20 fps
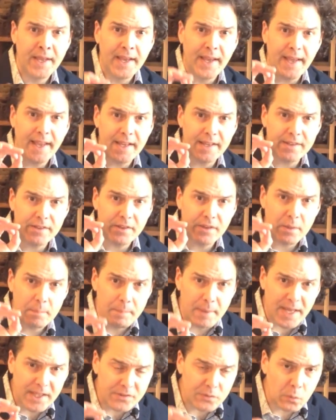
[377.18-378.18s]
And the
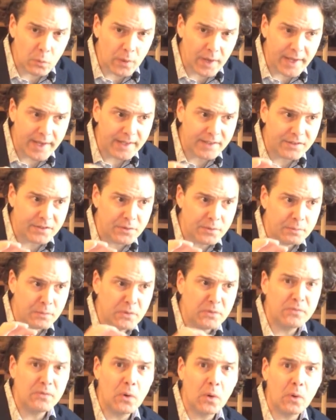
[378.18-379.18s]
best way to
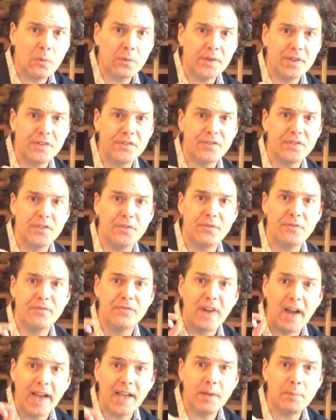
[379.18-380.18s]
move forward is to
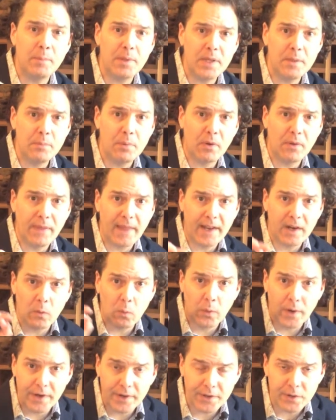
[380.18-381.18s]
find people that are
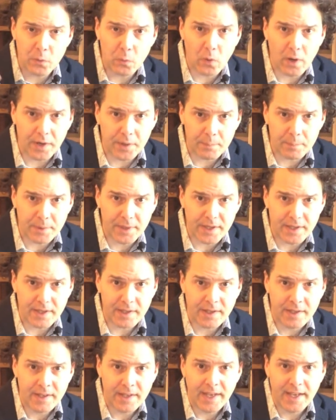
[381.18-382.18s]
where you want to
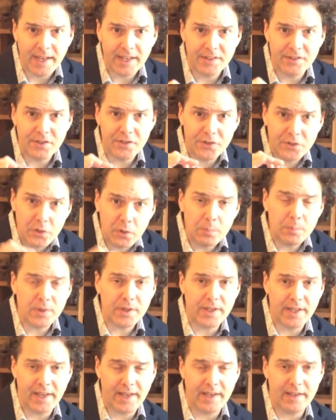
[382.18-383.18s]
be and to
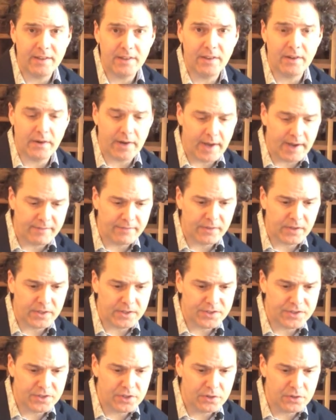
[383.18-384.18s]
duplicate their
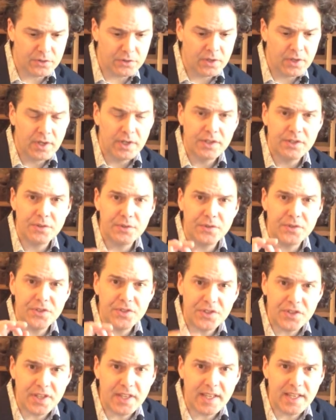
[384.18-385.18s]
efforts, to, to
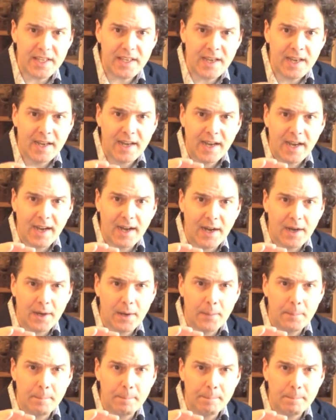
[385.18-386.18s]
see
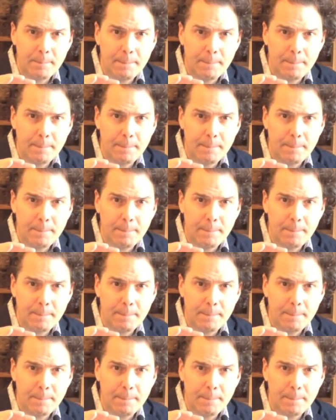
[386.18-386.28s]
um,